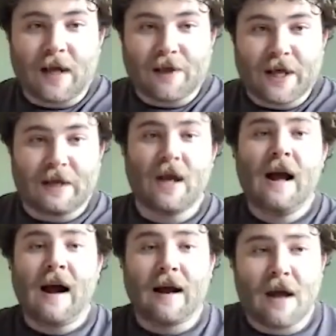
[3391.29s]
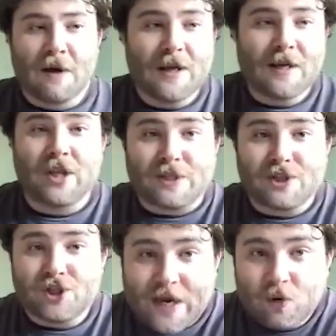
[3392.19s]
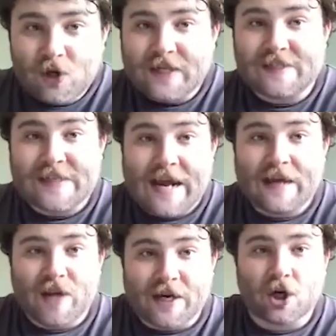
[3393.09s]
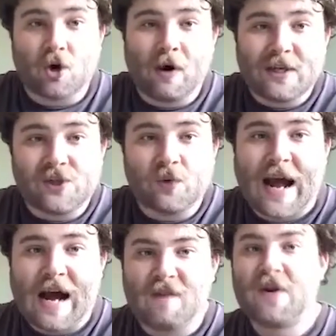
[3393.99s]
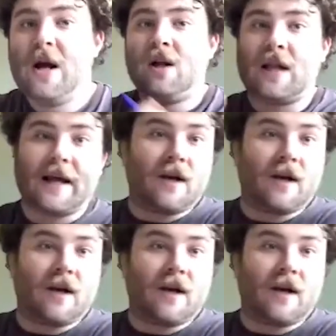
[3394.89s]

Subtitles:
I think that generally saying that you're going to have like